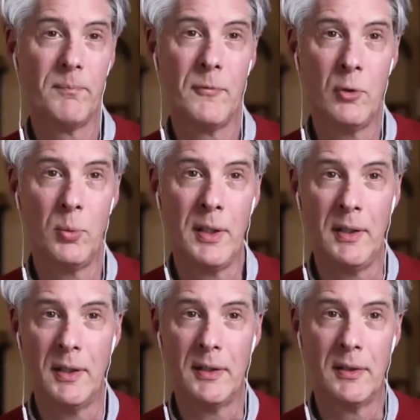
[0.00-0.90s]
Do
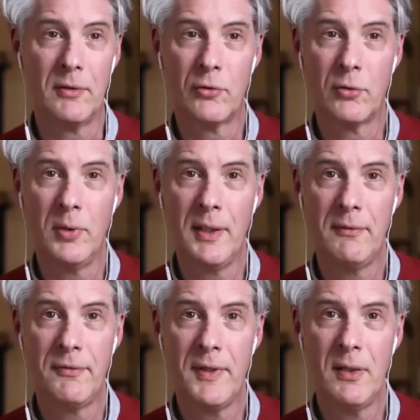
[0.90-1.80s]
we truly
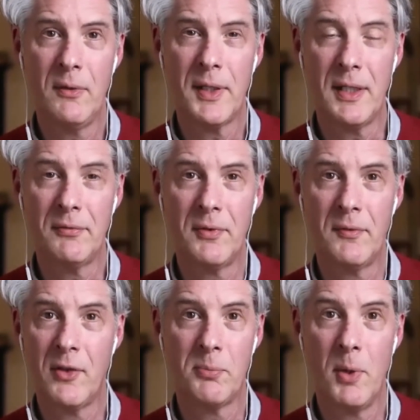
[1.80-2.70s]
feel the gift of
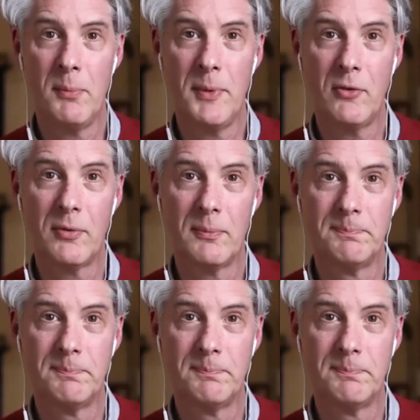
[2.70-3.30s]
this moment?